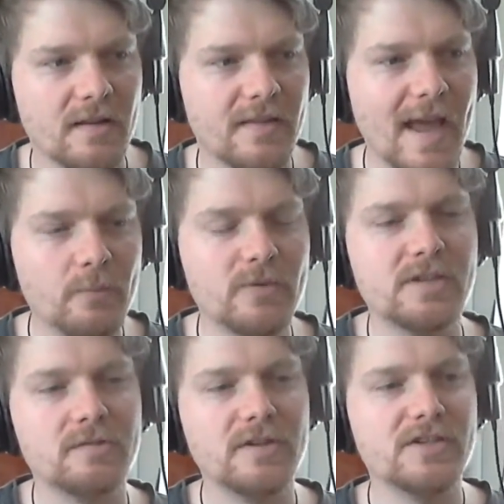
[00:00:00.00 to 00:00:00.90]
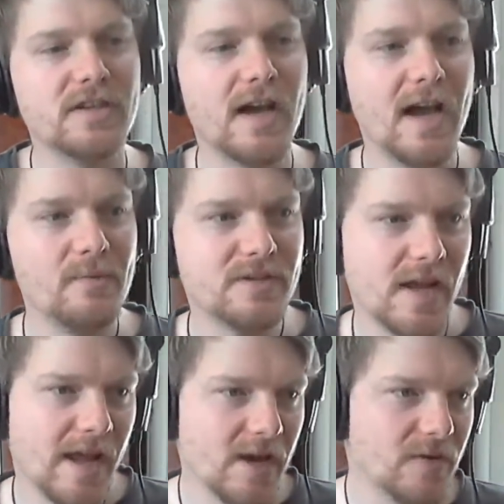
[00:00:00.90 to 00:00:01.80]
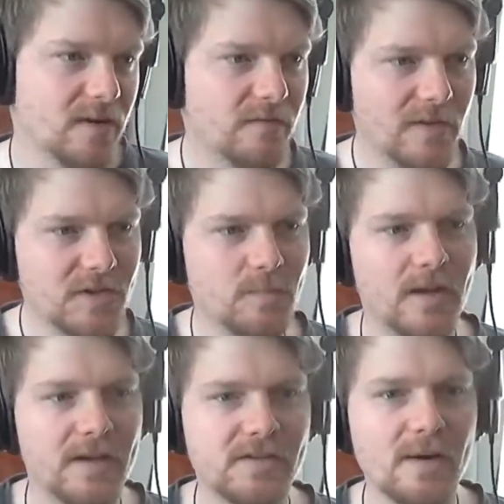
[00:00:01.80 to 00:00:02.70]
that was the reason I was angry in the first place.